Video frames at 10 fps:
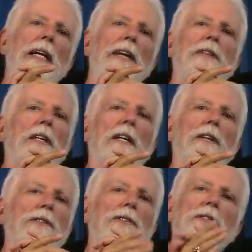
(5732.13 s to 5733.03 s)
and the
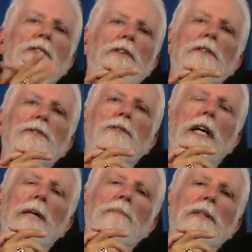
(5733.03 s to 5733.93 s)
colors as they're
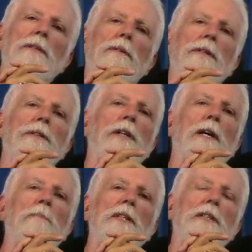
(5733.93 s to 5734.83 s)
described in Golden
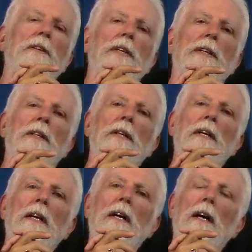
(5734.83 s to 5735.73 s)
Dawn material
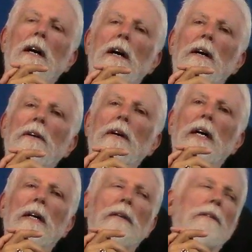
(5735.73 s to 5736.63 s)

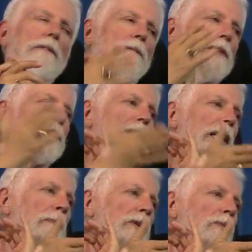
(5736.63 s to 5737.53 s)
are, what's the
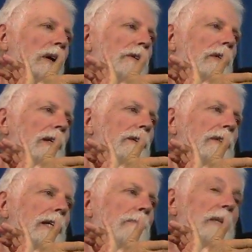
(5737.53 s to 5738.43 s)
name of the
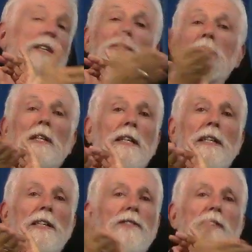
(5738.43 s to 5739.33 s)
watercolor company? It's still
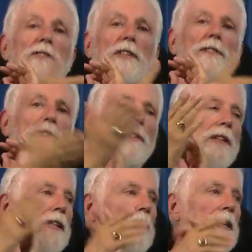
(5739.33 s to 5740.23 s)
in existence
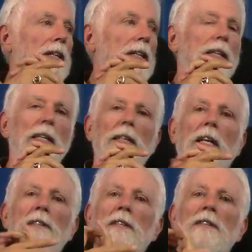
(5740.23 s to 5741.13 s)
in
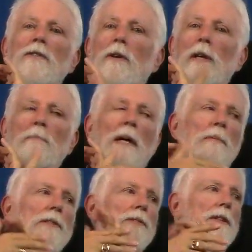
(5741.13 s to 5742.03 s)
London. Crowley
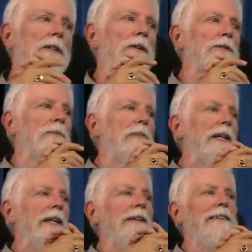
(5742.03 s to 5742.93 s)
probably still owes them money.